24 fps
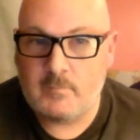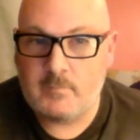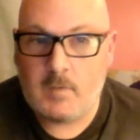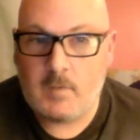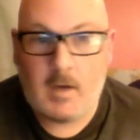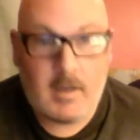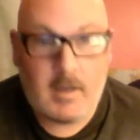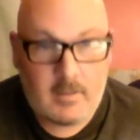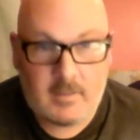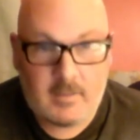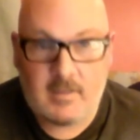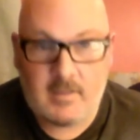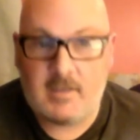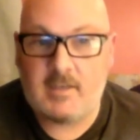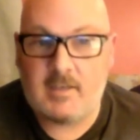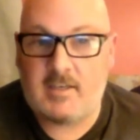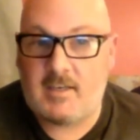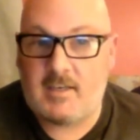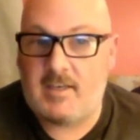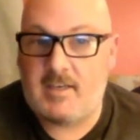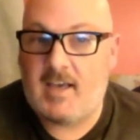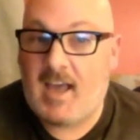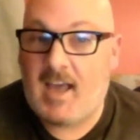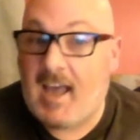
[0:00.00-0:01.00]
I think
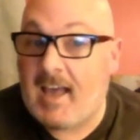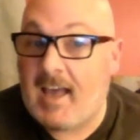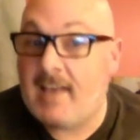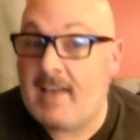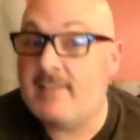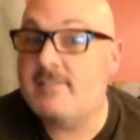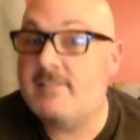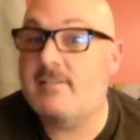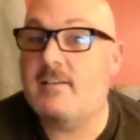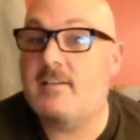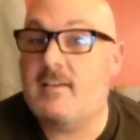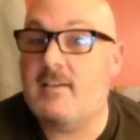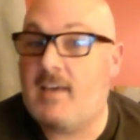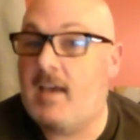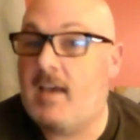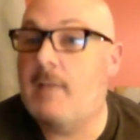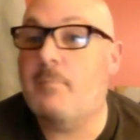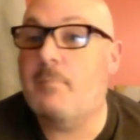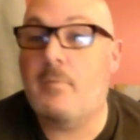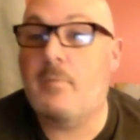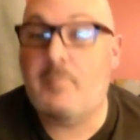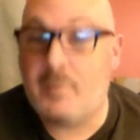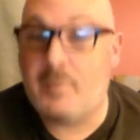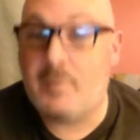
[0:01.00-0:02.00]
he has the
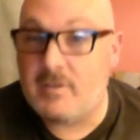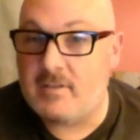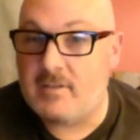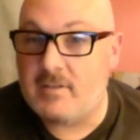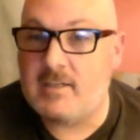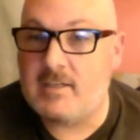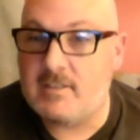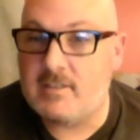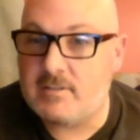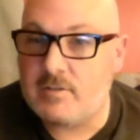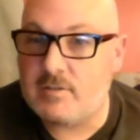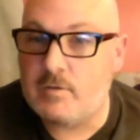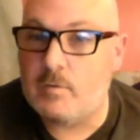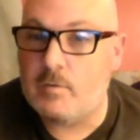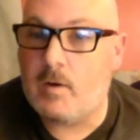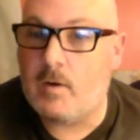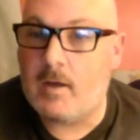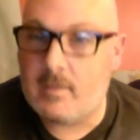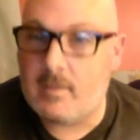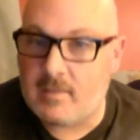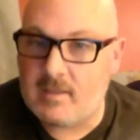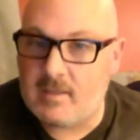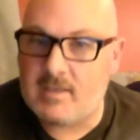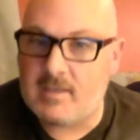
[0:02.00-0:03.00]
capability to. I
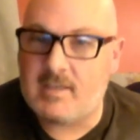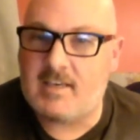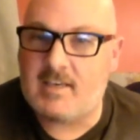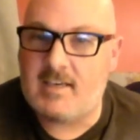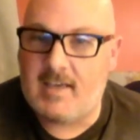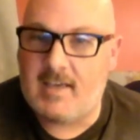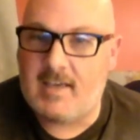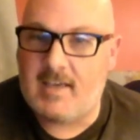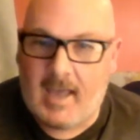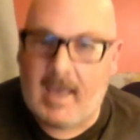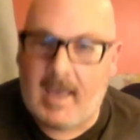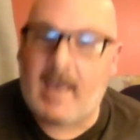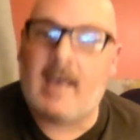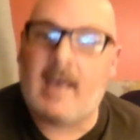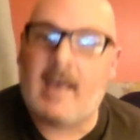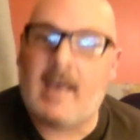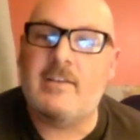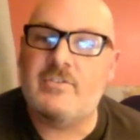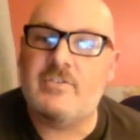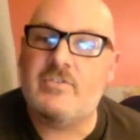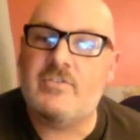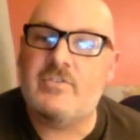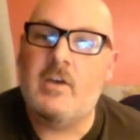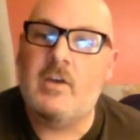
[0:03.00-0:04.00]
think he
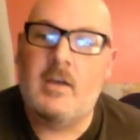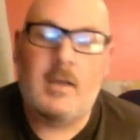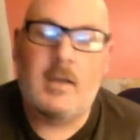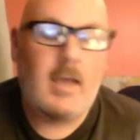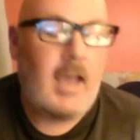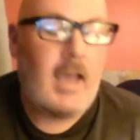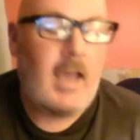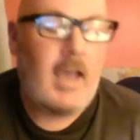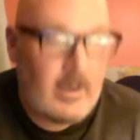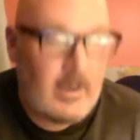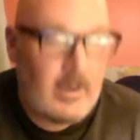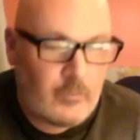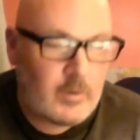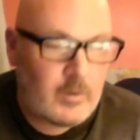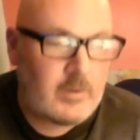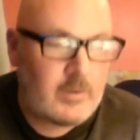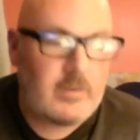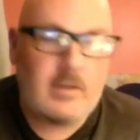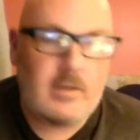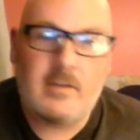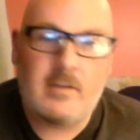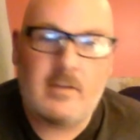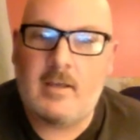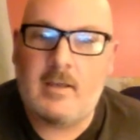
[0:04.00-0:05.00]
has
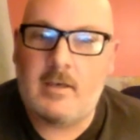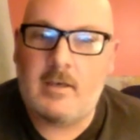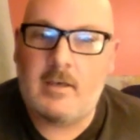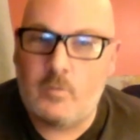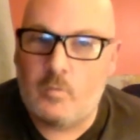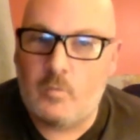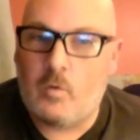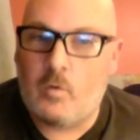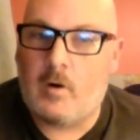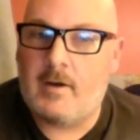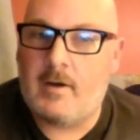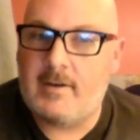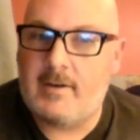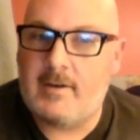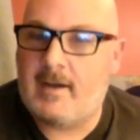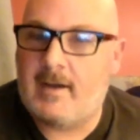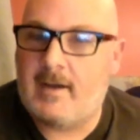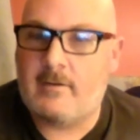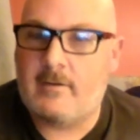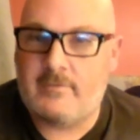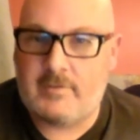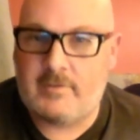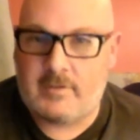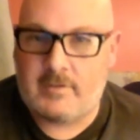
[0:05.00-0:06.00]
everything that you want out
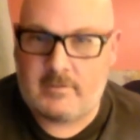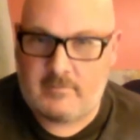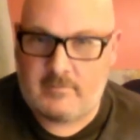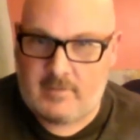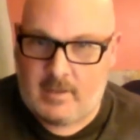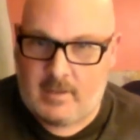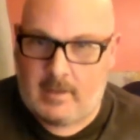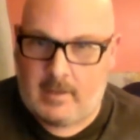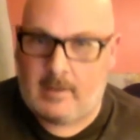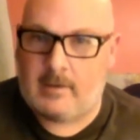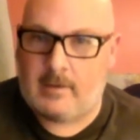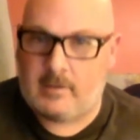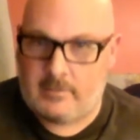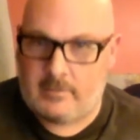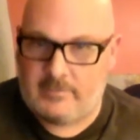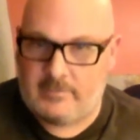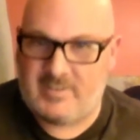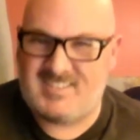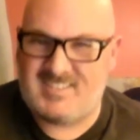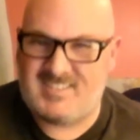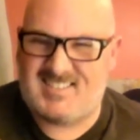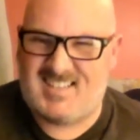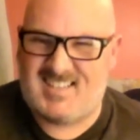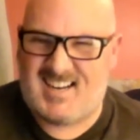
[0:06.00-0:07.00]
of a
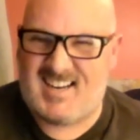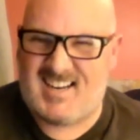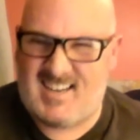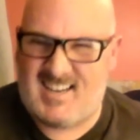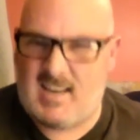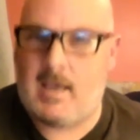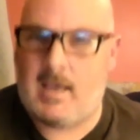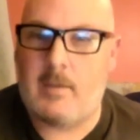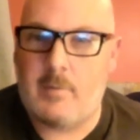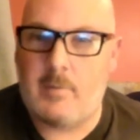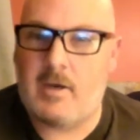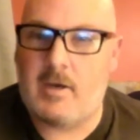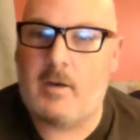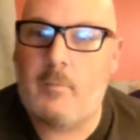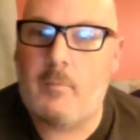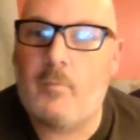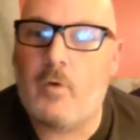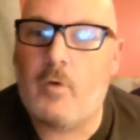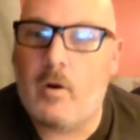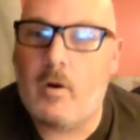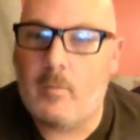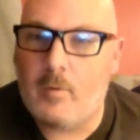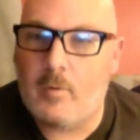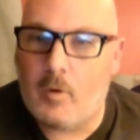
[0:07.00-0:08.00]
dynamic
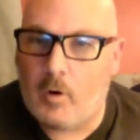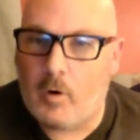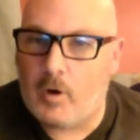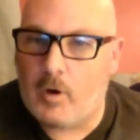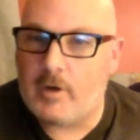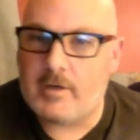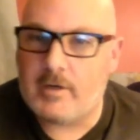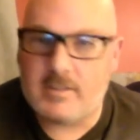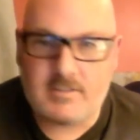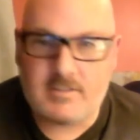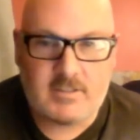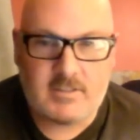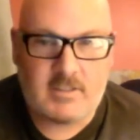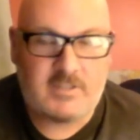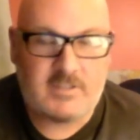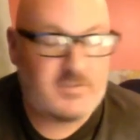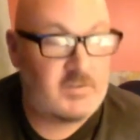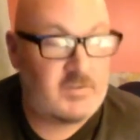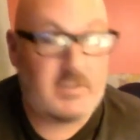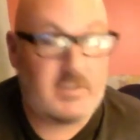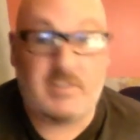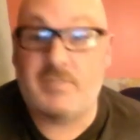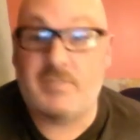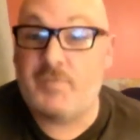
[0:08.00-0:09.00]
promo artist.
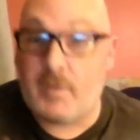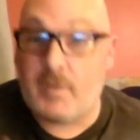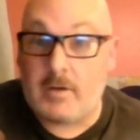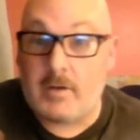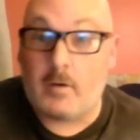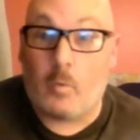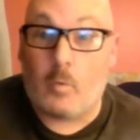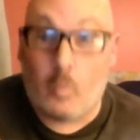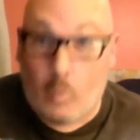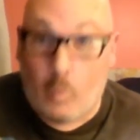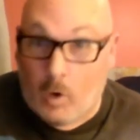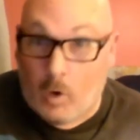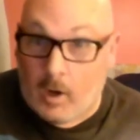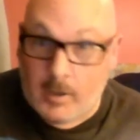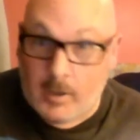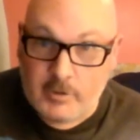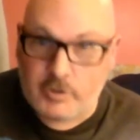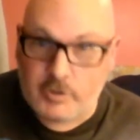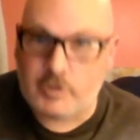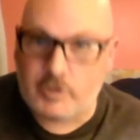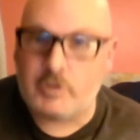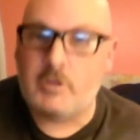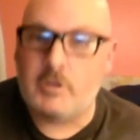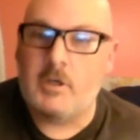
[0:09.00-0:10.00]
He's fun to
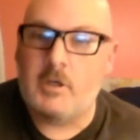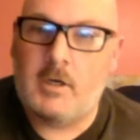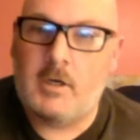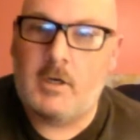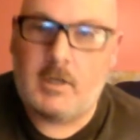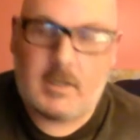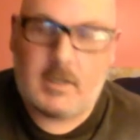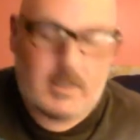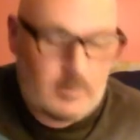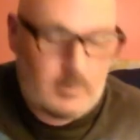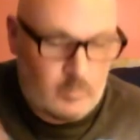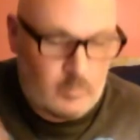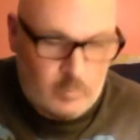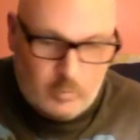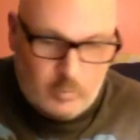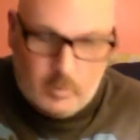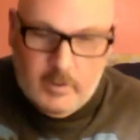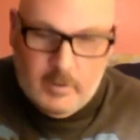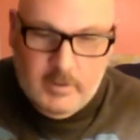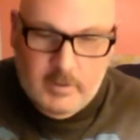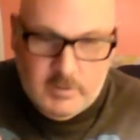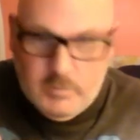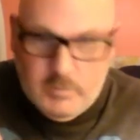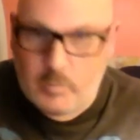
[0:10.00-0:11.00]
watch. He
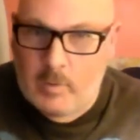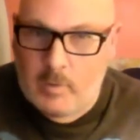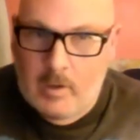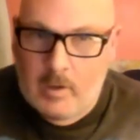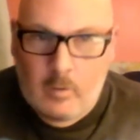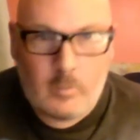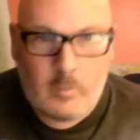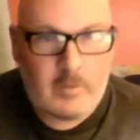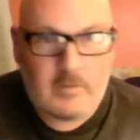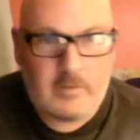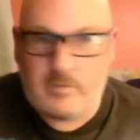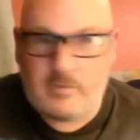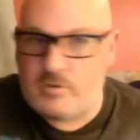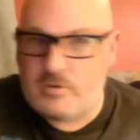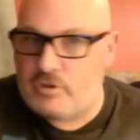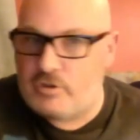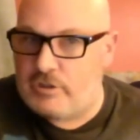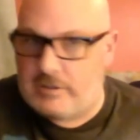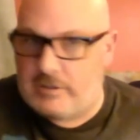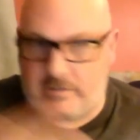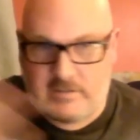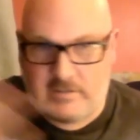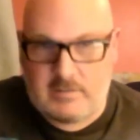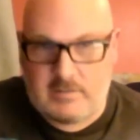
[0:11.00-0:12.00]
works well with
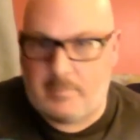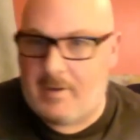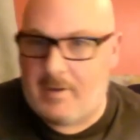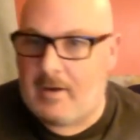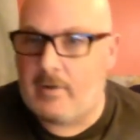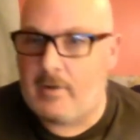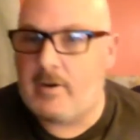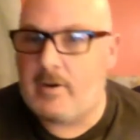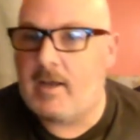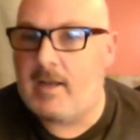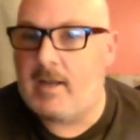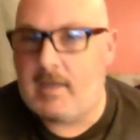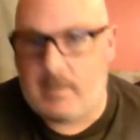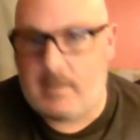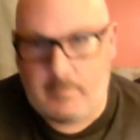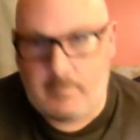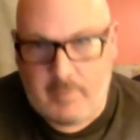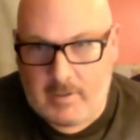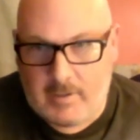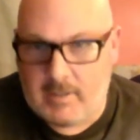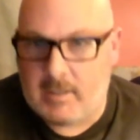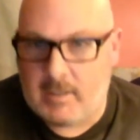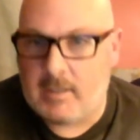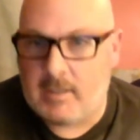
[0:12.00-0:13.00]
just about
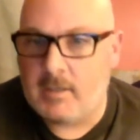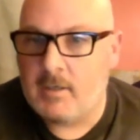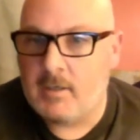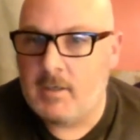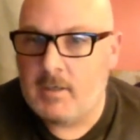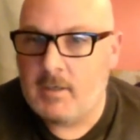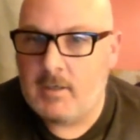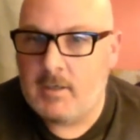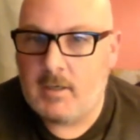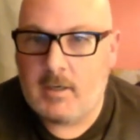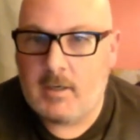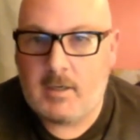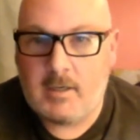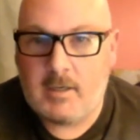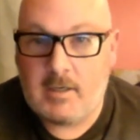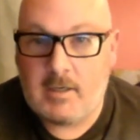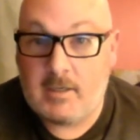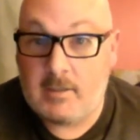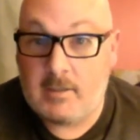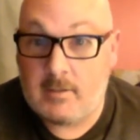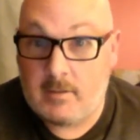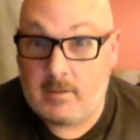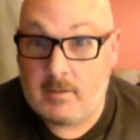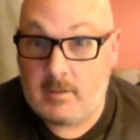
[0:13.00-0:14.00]
anybody.
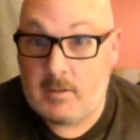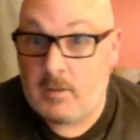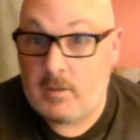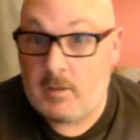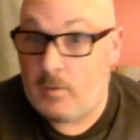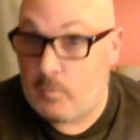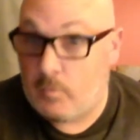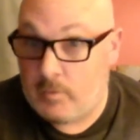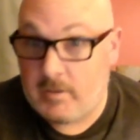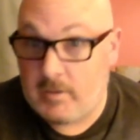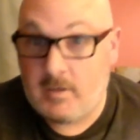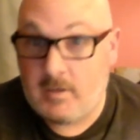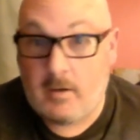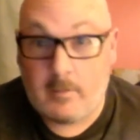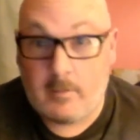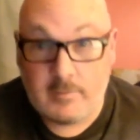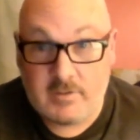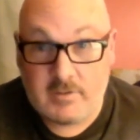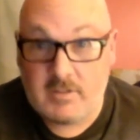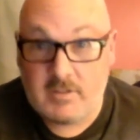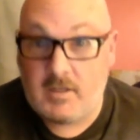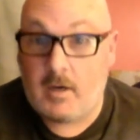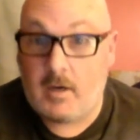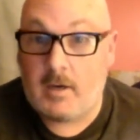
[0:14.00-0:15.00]
And when it comes to
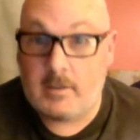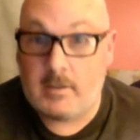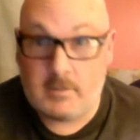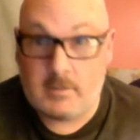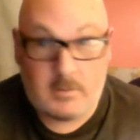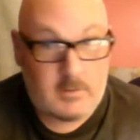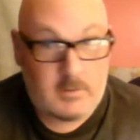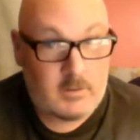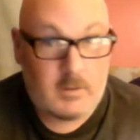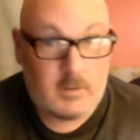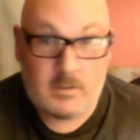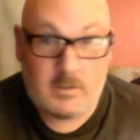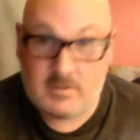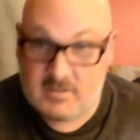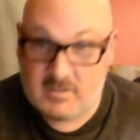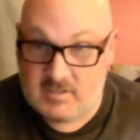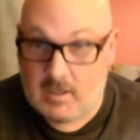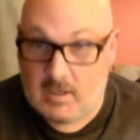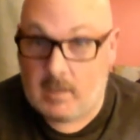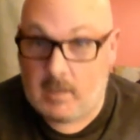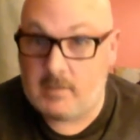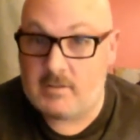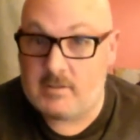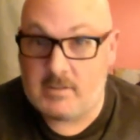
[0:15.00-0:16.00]
cutting a
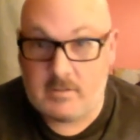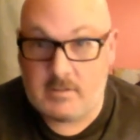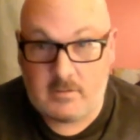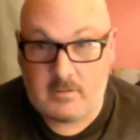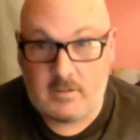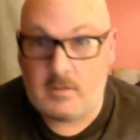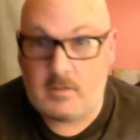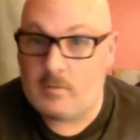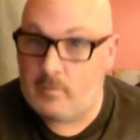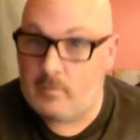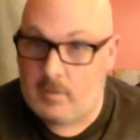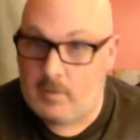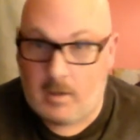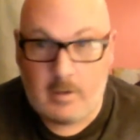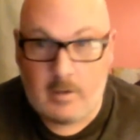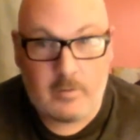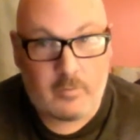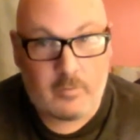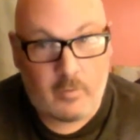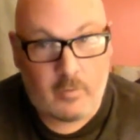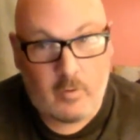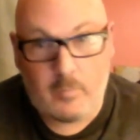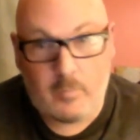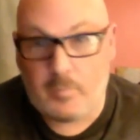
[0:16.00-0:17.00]
solid
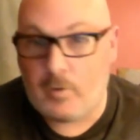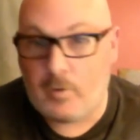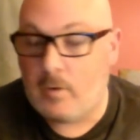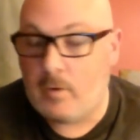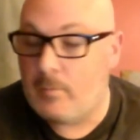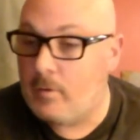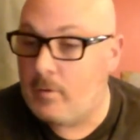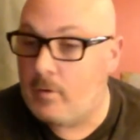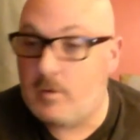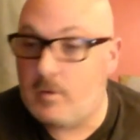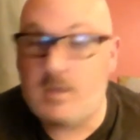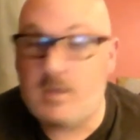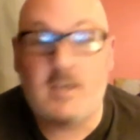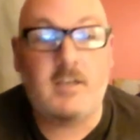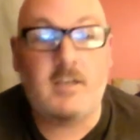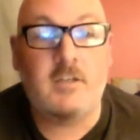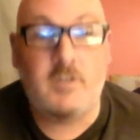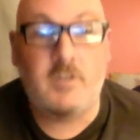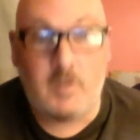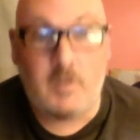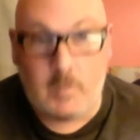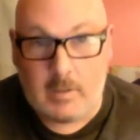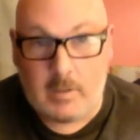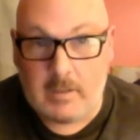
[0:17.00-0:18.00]
cutthroat promo, he can
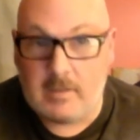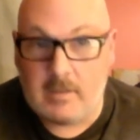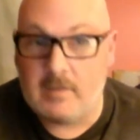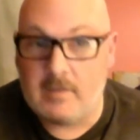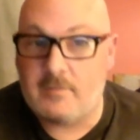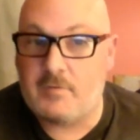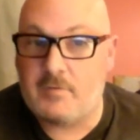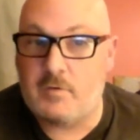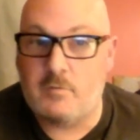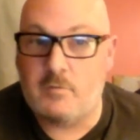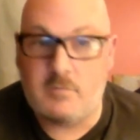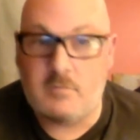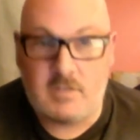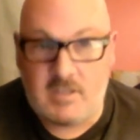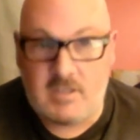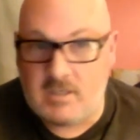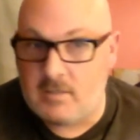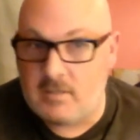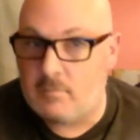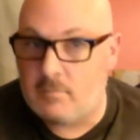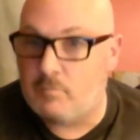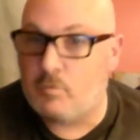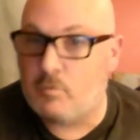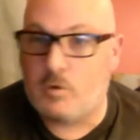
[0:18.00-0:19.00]
do it. If you
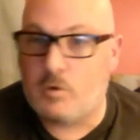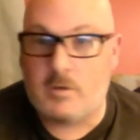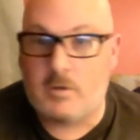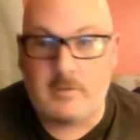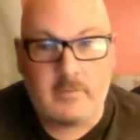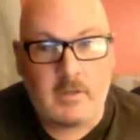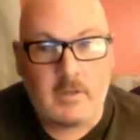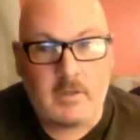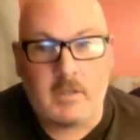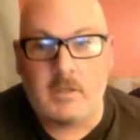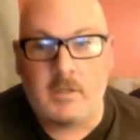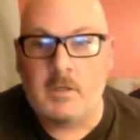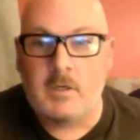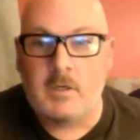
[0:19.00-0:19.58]
need more of a